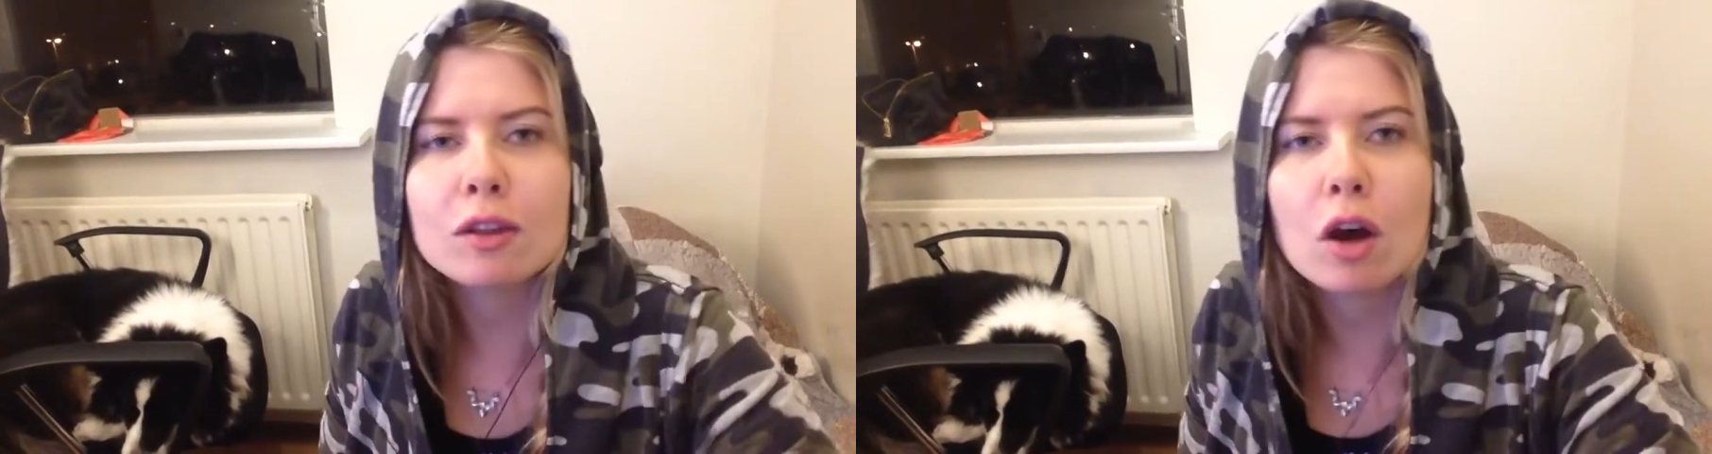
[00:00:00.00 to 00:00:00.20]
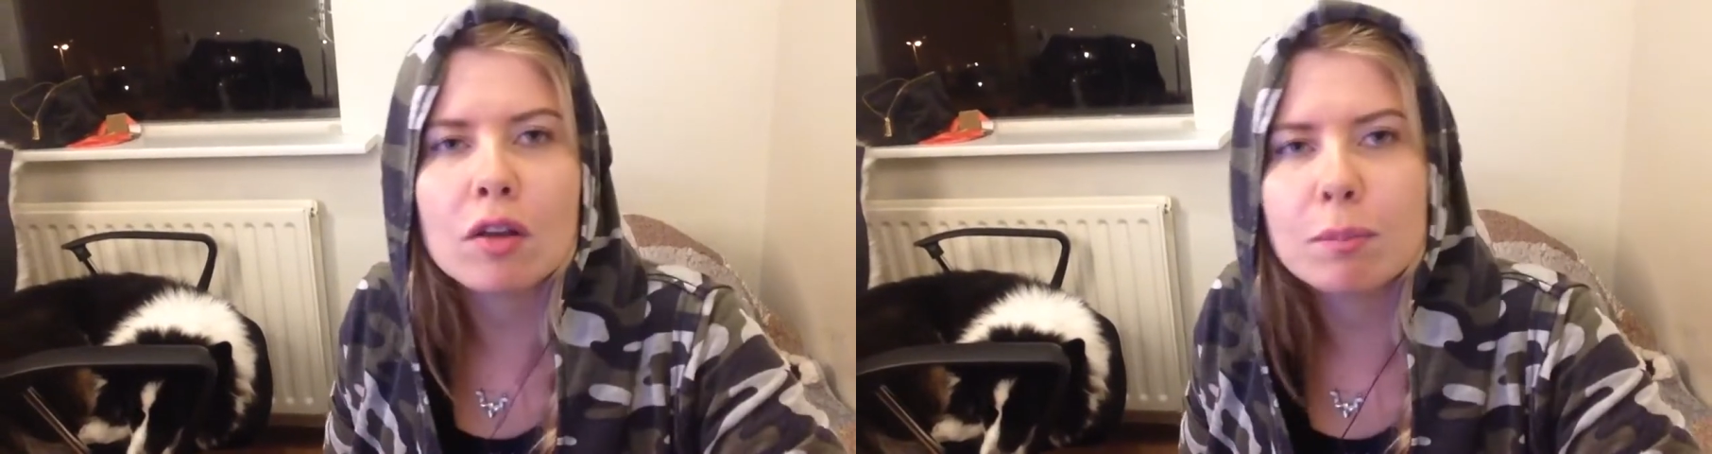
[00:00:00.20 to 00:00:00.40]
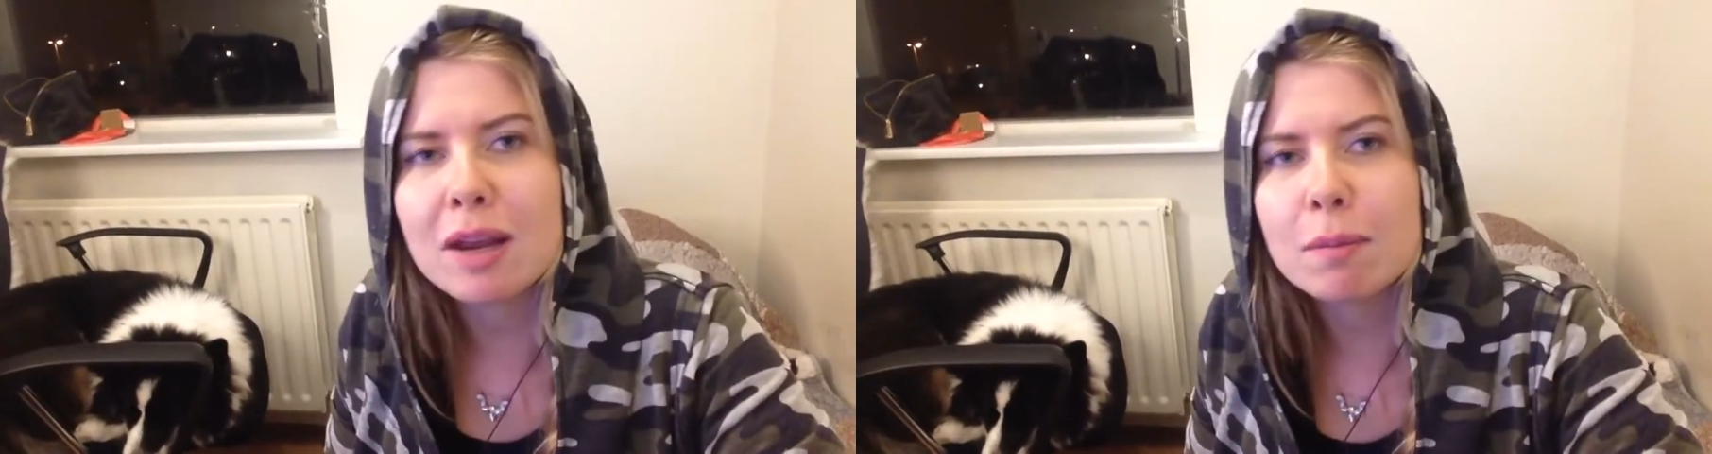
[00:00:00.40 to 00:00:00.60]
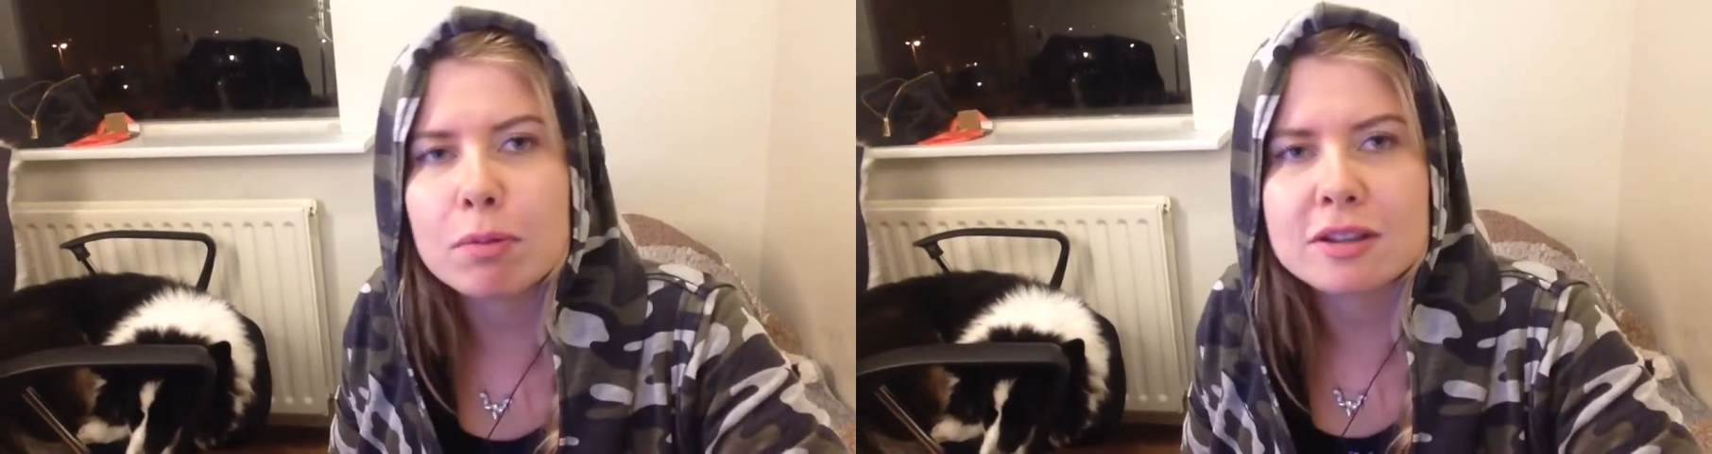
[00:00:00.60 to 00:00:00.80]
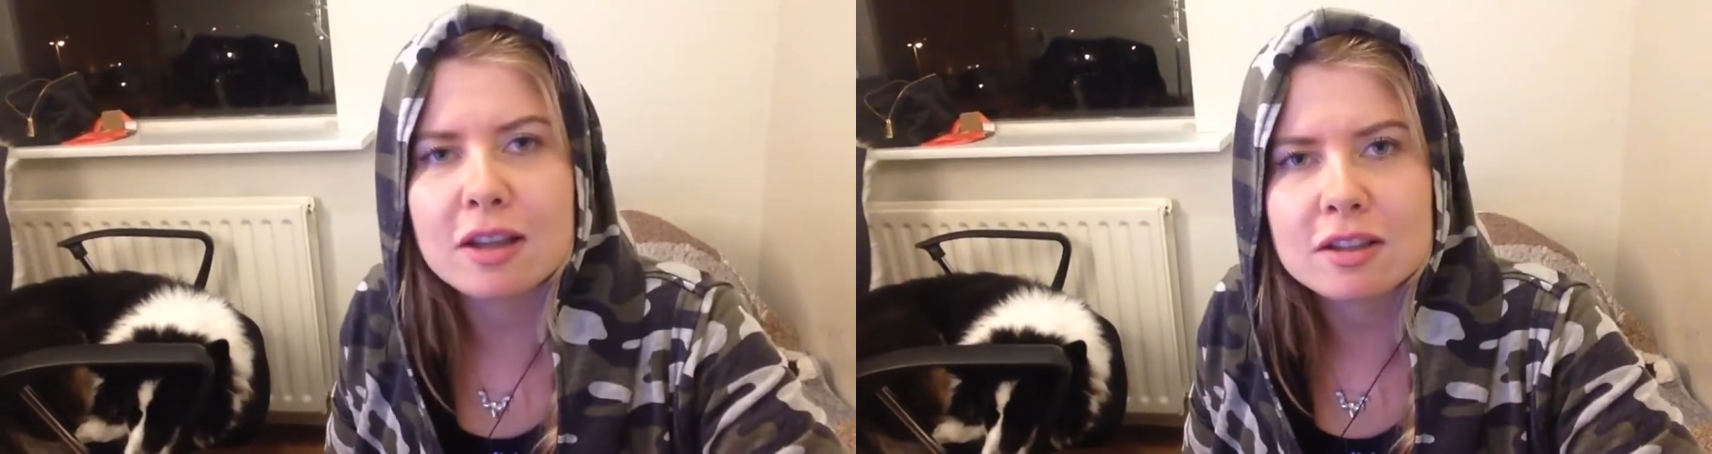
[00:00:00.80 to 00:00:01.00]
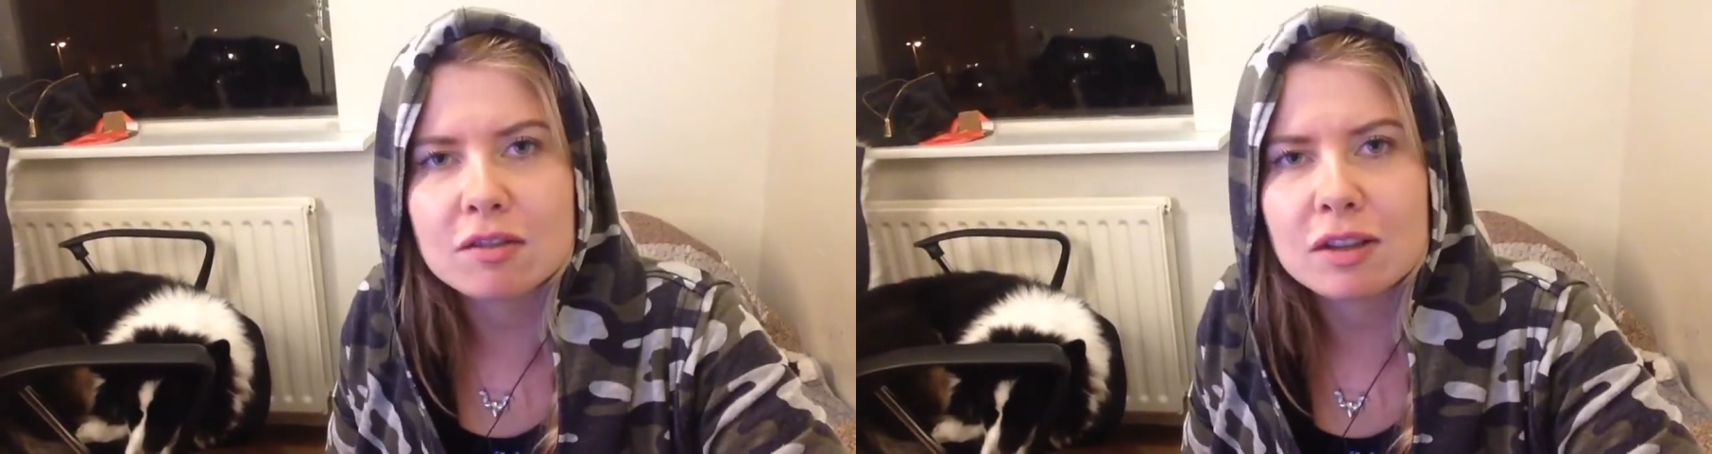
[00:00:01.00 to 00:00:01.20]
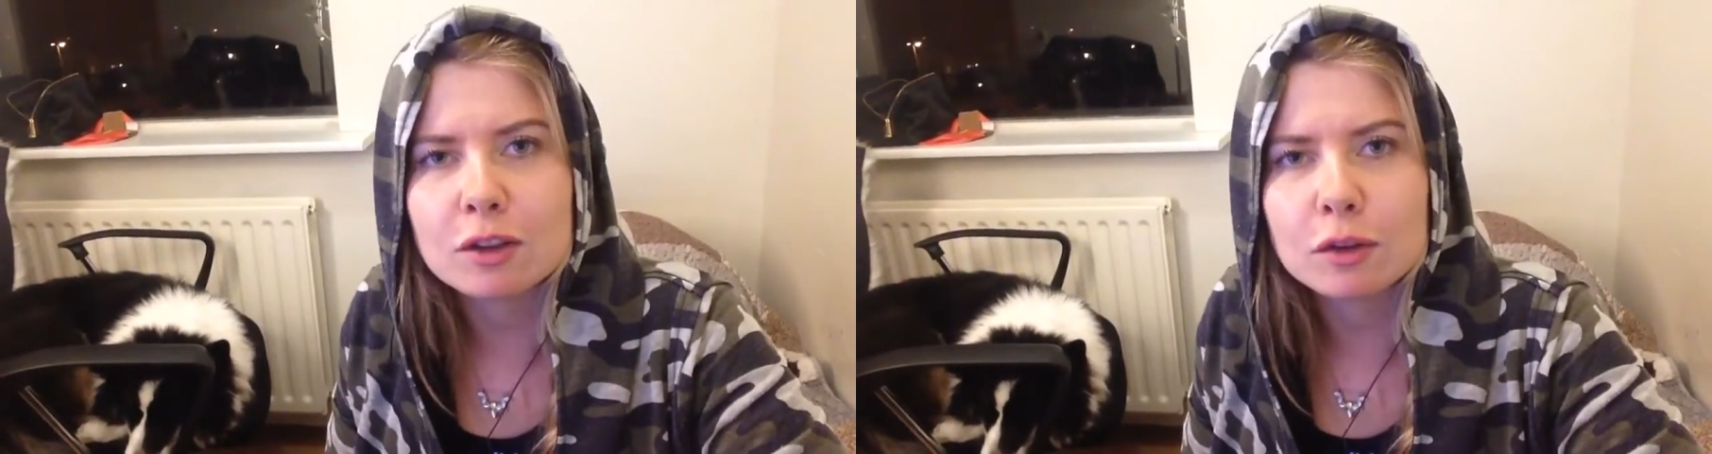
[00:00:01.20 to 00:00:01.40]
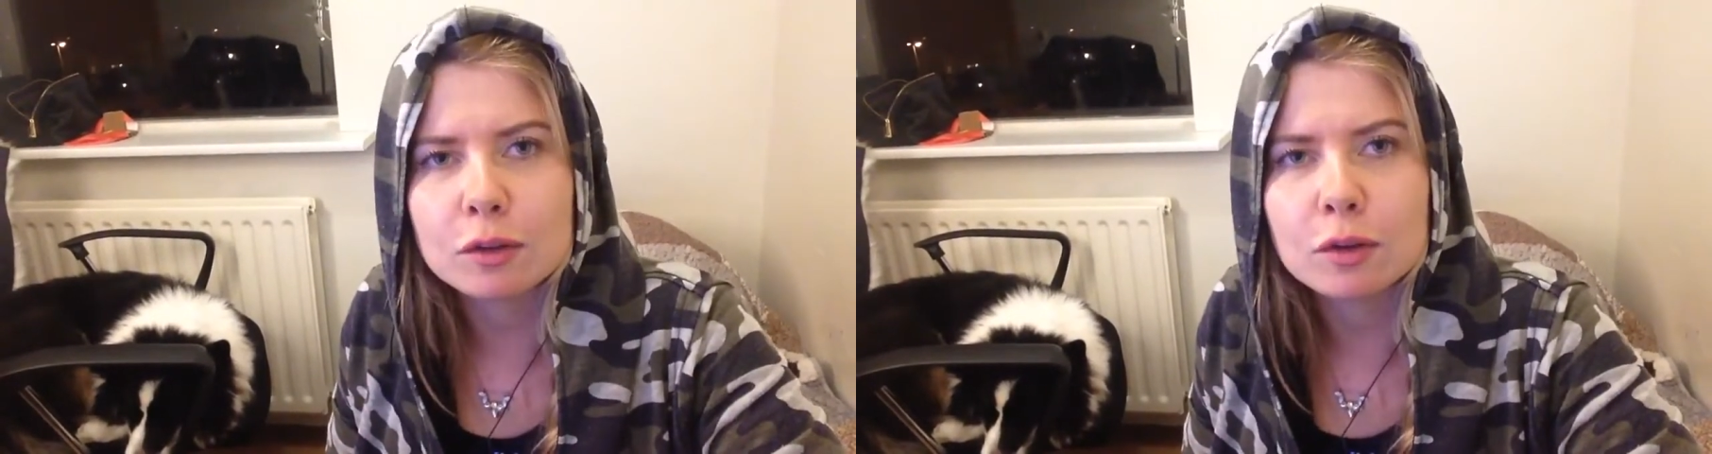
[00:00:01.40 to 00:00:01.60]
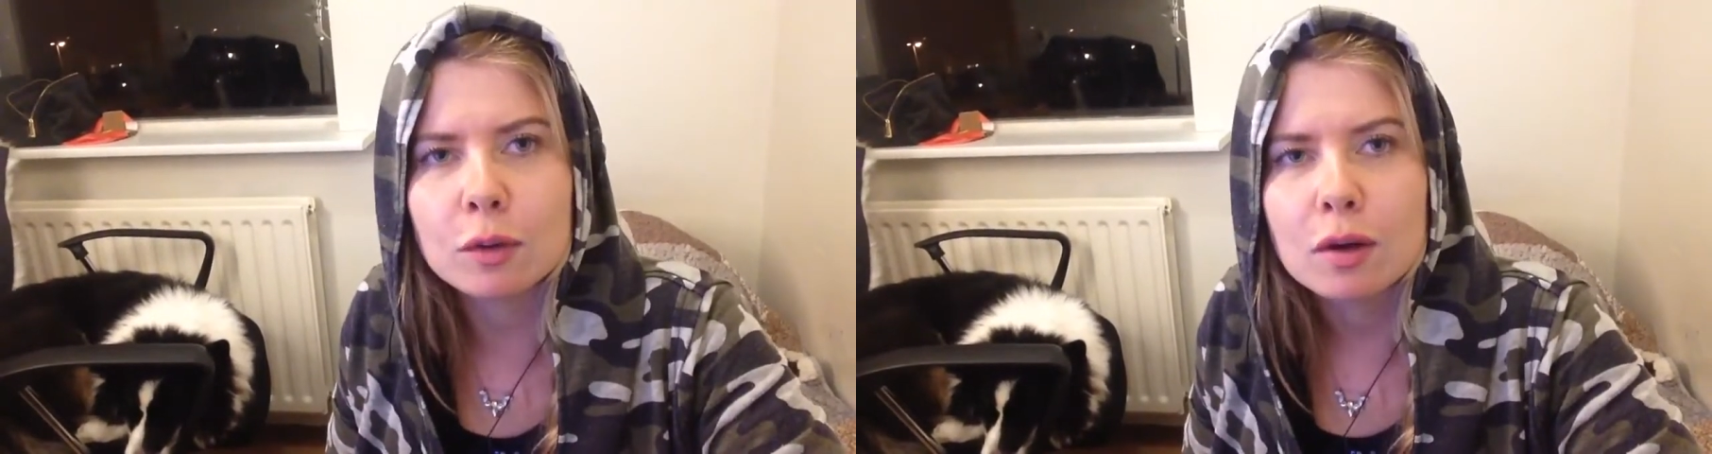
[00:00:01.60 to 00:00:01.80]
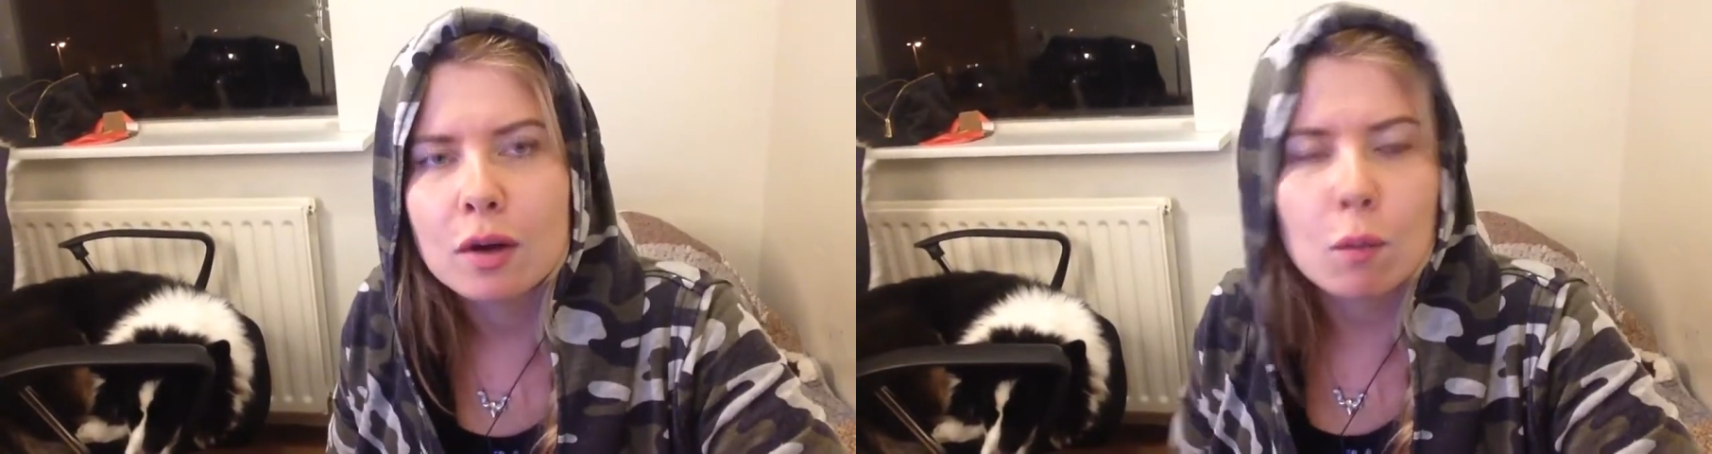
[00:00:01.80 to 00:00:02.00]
the other people see this video too?